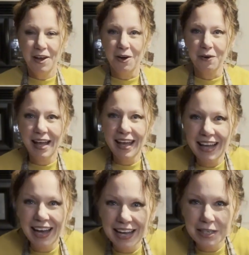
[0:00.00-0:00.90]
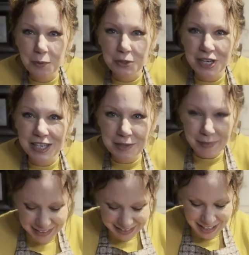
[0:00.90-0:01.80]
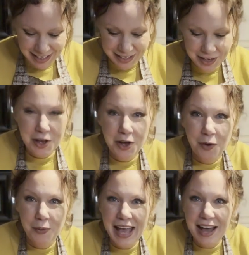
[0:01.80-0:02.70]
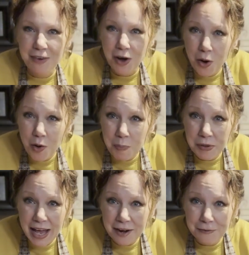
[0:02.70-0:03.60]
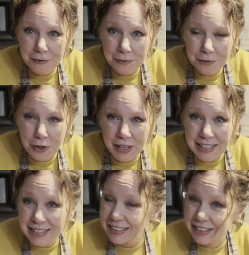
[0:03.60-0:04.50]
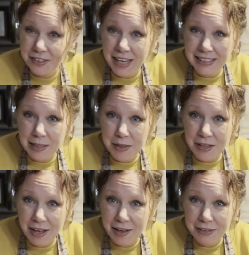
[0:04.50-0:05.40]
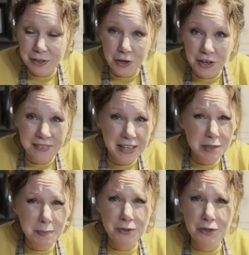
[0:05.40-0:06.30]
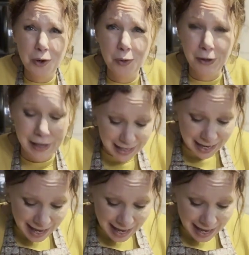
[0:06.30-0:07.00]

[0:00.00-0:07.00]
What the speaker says: Okay guys, we're just about done. We have a whole platter full of cookies. I still got some in the oven cooking. They smell so good.